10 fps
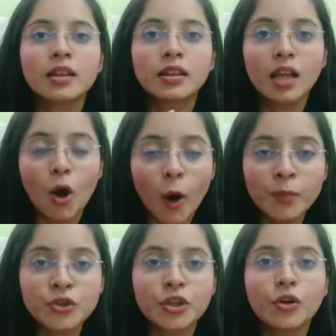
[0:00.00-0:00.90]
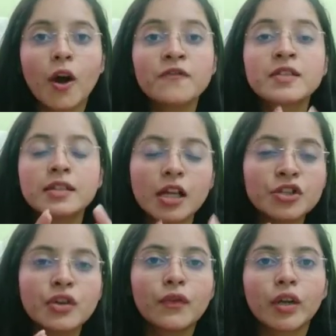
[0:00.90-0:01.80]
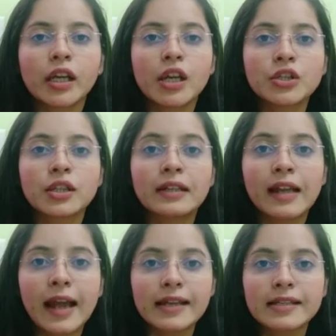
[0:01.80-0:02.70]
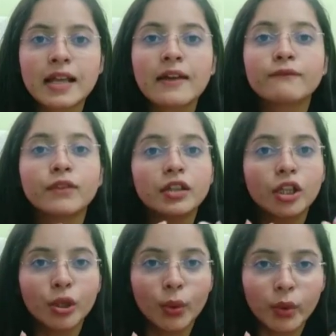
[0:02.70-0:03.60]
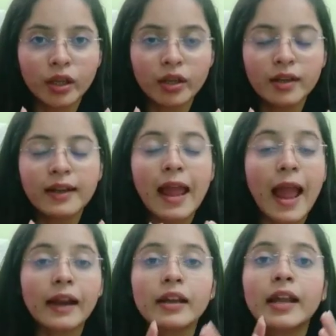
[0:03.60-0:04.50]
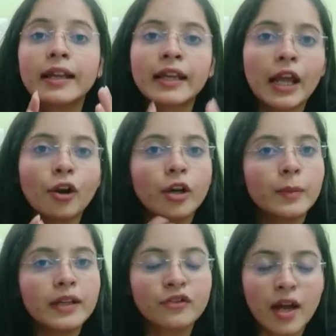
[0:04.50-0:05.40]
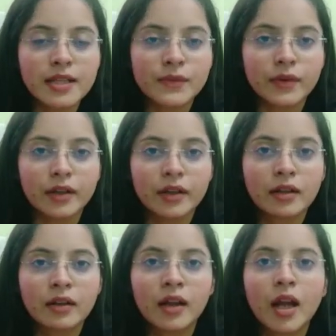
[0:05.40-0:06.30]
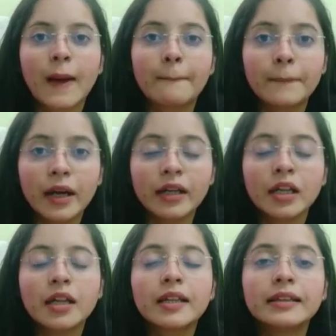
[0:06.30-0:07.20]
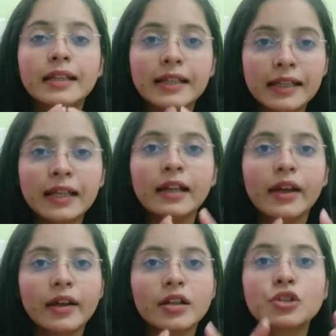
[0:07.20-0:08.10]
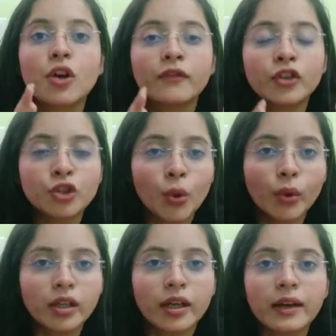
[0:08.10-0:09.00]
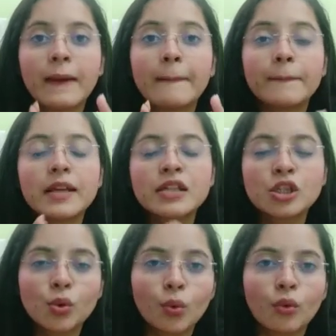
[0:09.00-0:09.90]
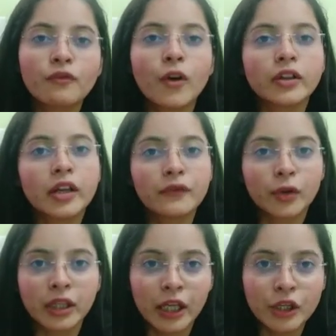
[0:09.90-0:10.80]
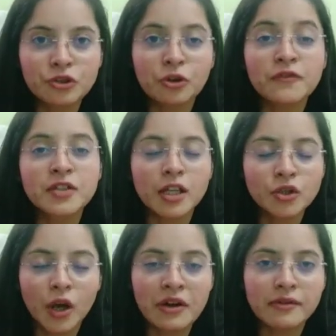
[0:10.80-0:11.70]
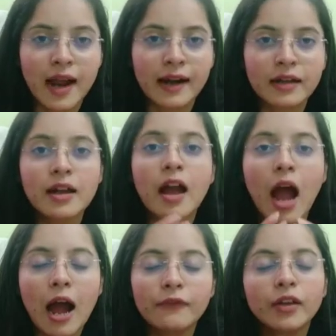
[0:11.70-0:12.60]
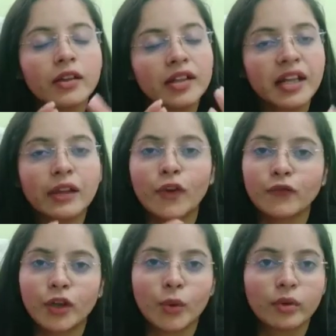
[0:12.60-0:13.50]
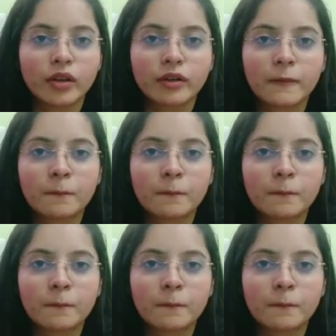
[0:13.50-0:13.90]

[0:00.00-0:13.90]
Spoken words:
The option of such revocation lies with the donor and cannot be transferred. But the legal heirs of the donor may sue for the revocation of such contract after the death of the donor.